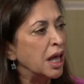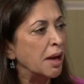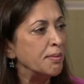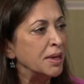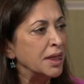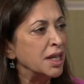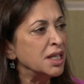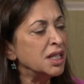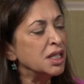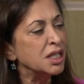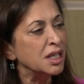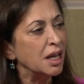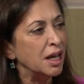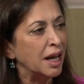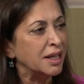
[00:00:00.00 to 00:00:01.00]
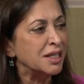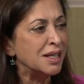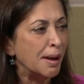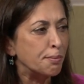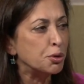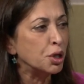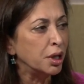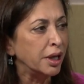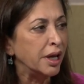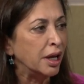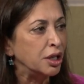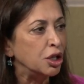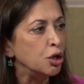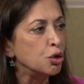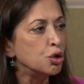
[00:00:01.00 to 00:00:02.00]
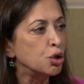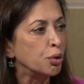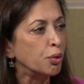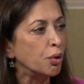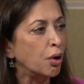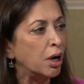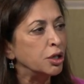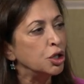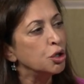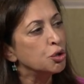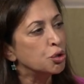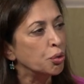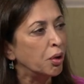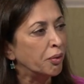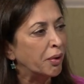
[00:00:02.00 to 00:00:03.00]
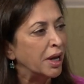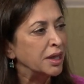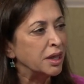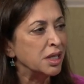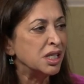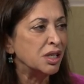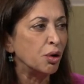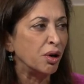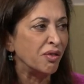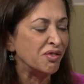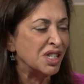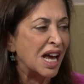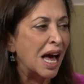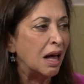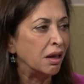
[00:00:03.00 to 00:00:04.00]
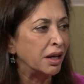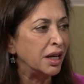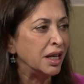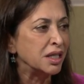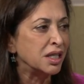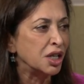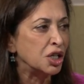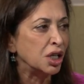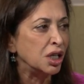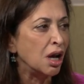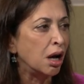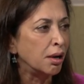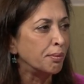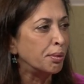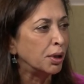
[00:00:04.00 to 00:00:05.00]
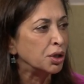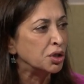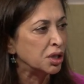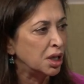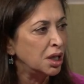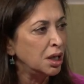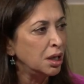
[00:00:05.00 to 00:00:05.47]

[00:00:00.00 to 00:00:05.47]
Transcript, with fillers: I mean, this is exceptionally unusual, right? This sort of talent in such a young person.